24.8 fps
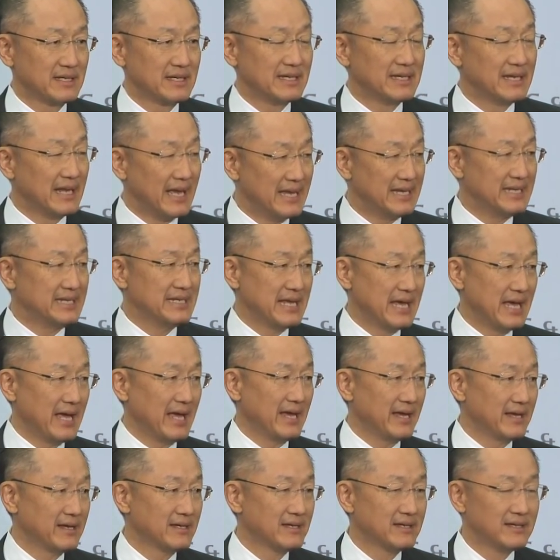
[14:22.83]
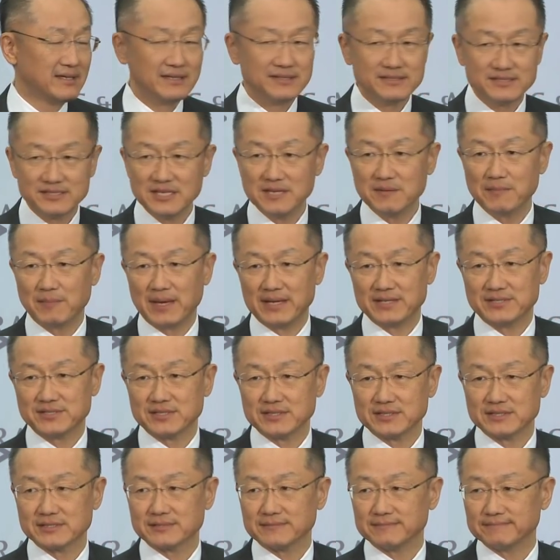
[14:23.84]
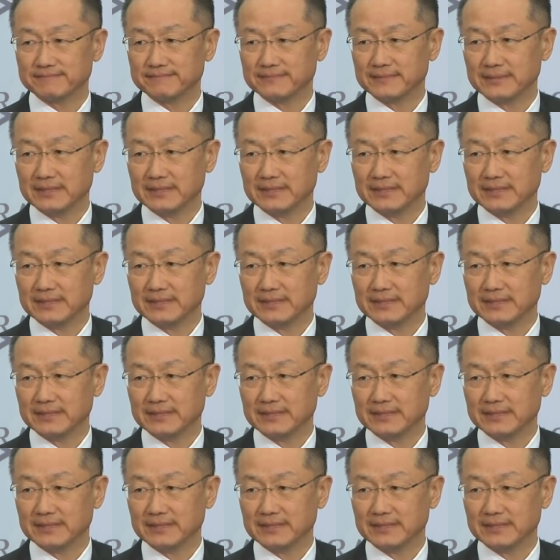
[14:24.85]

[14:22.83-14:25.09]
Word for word: in any day seeing patients.